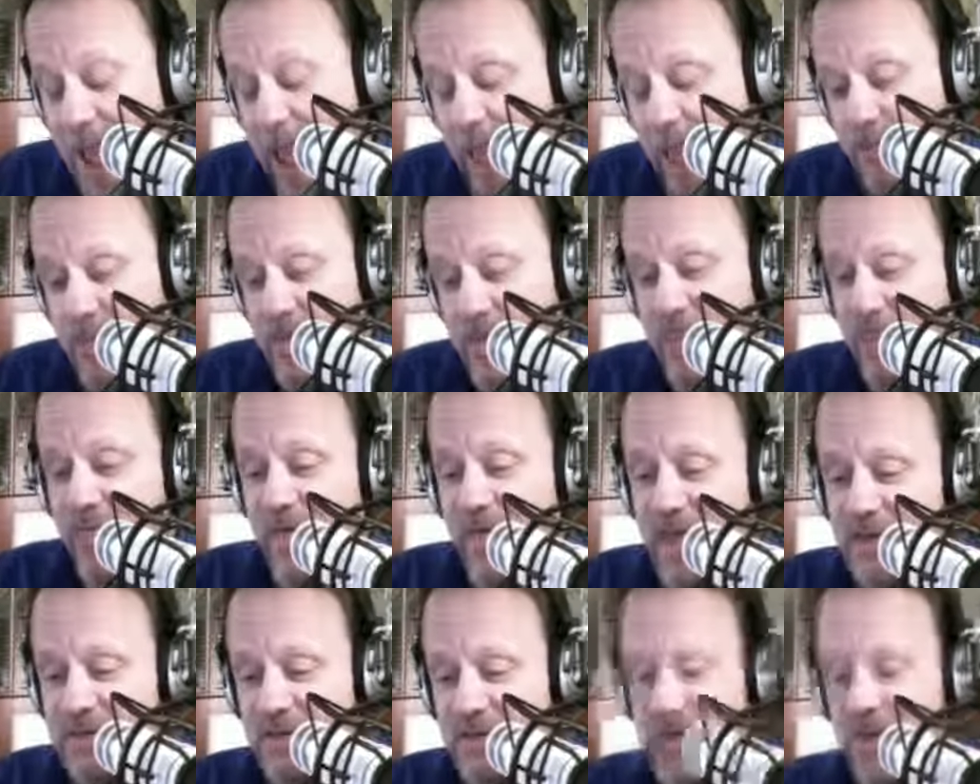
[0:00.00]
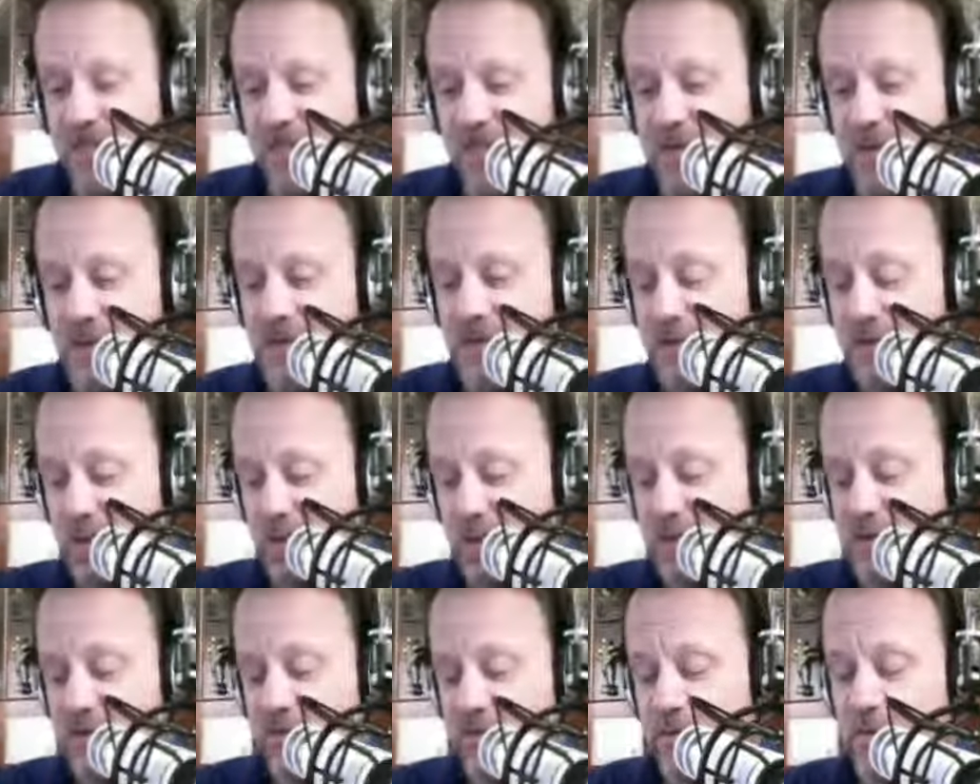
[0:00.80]
Happy Thanksgiving to
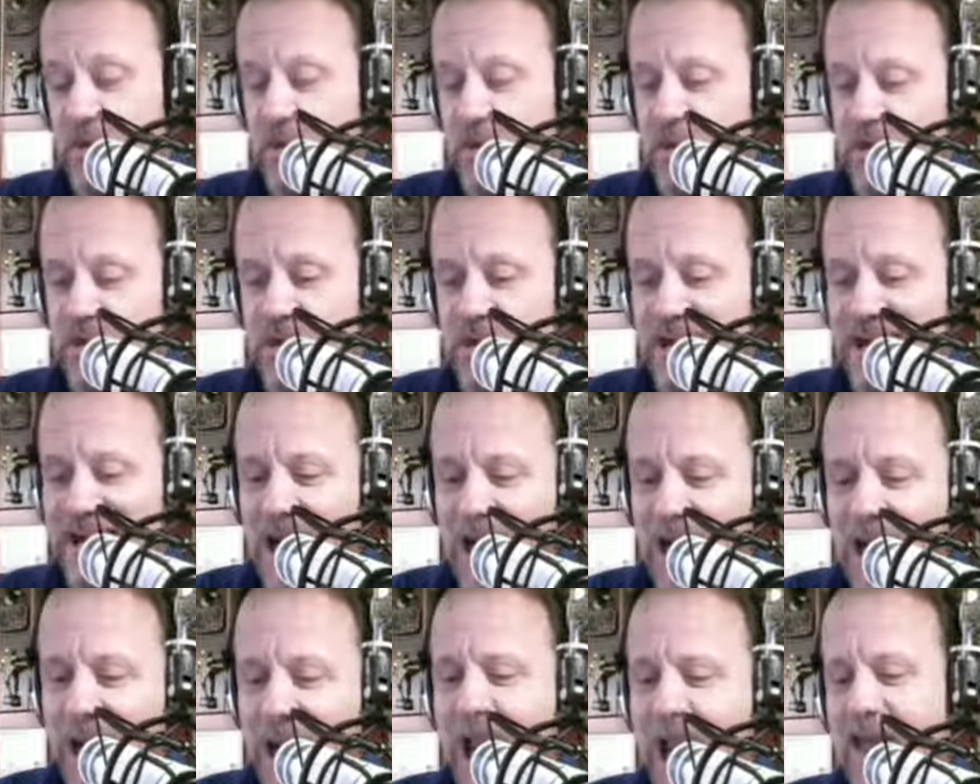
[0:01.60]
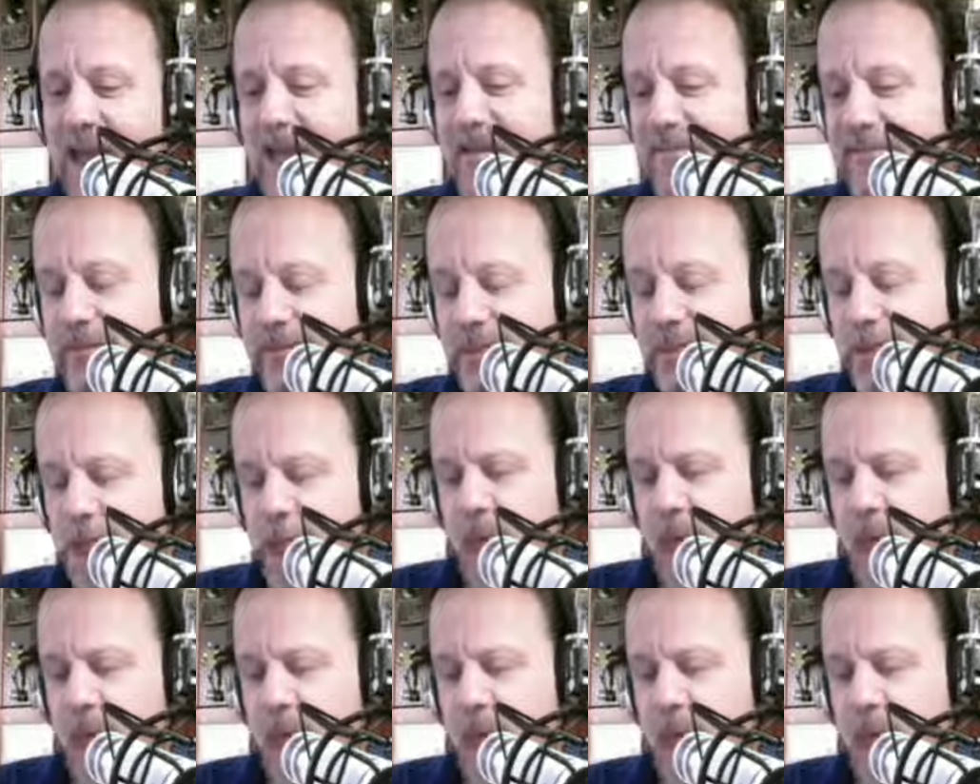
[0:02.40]
those of you listening live.